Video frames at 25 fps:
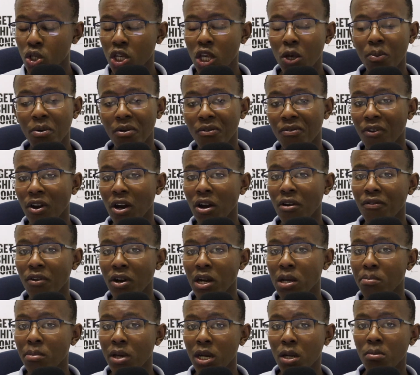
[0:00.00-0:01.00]
to keep it very,
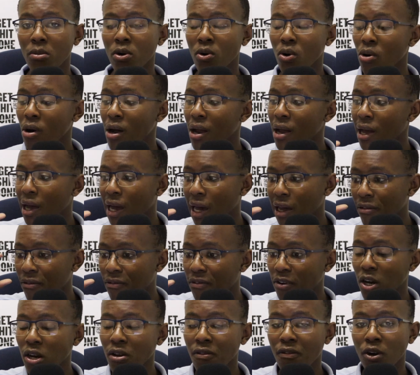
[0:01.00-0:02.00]
very minimal and
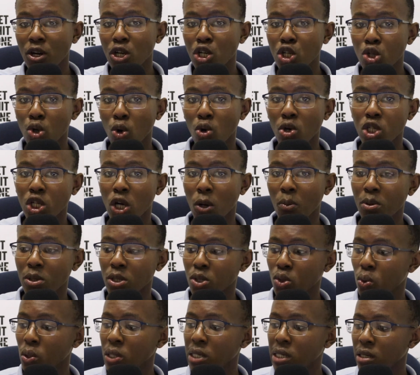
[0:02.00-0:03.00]
very, very short, sharp,
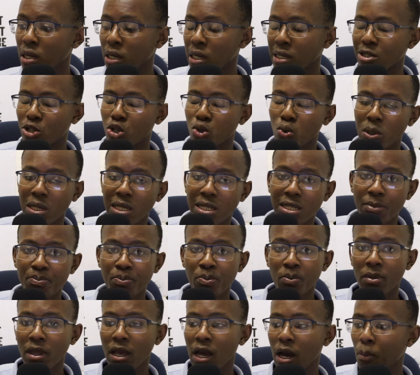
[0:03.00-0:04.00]
and sweet.
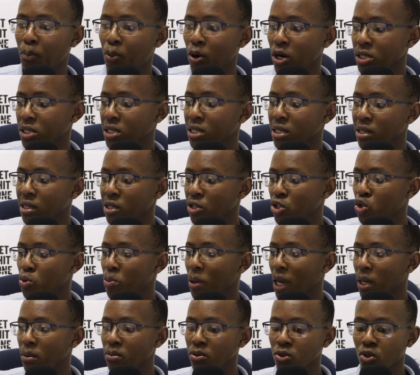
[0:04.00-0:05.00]
A person needs to
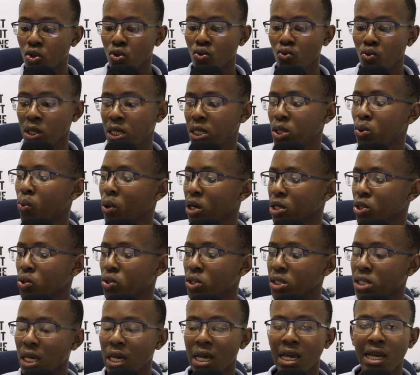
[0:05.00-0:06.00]
be able to read what
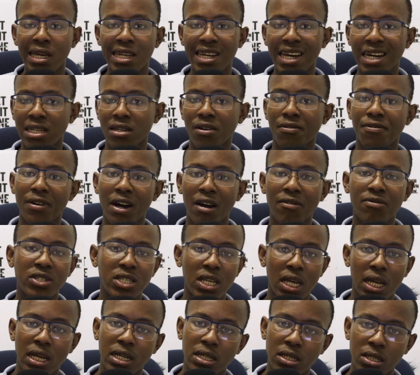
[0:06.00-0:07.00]
you're saying in under 5
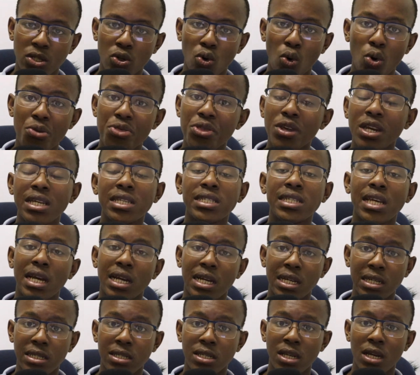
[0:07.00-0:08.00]
seconds or 3
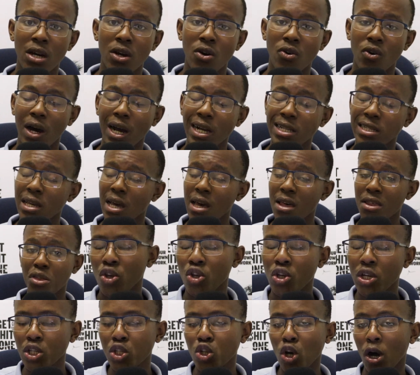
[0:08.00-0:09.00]
seconds, right?
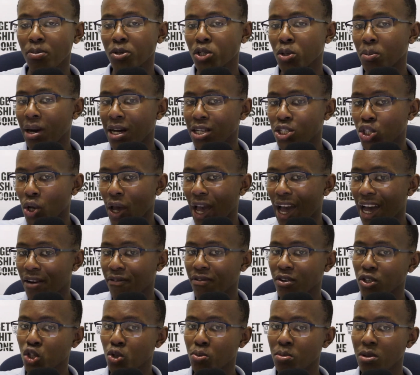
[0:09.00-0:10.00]
You need to optimize your
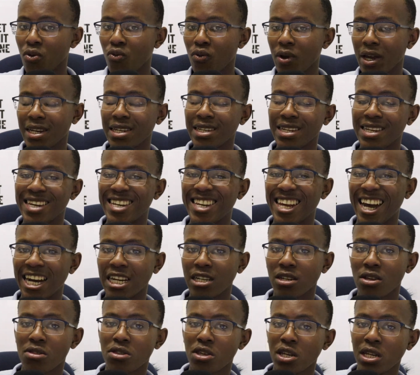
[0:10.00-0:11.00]
advert to be read in
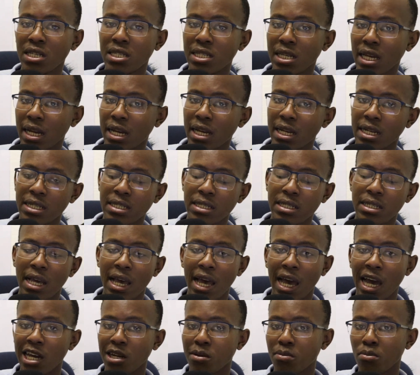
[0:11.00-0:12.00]
under 3 seconds.
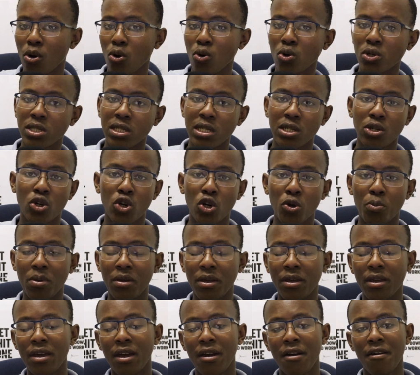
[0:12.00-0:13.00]
At most, it could
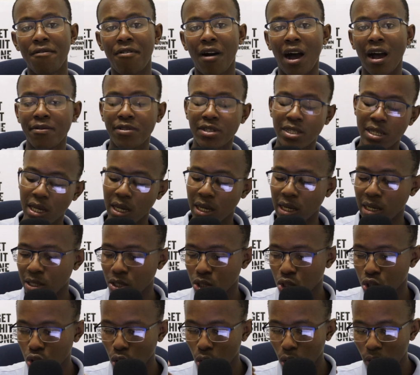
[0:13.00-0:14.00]
be 5
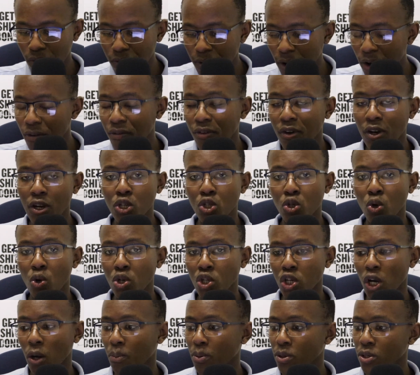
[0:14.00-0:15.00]
seconds. So very, very
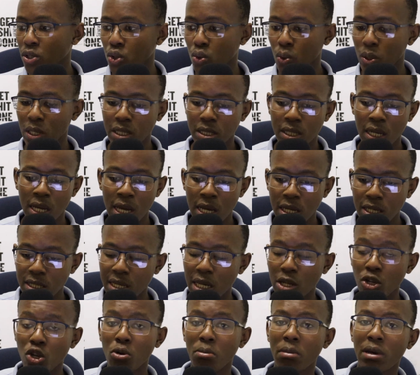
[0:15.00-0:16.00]
short, sharp, and sweet.
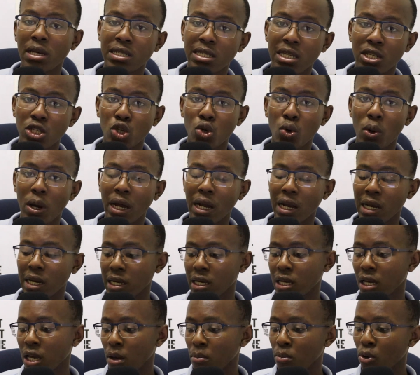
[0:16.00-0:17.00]
Send your message
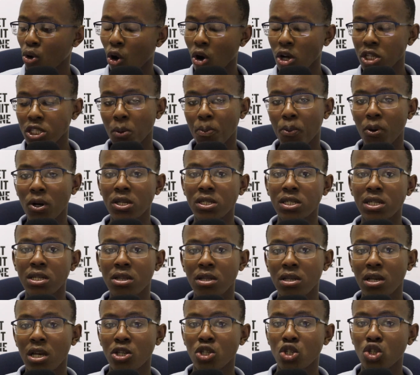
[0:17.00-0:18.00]
quickly, because a
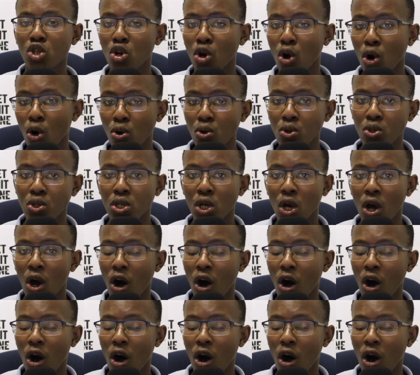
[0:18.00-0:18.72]
person scrolls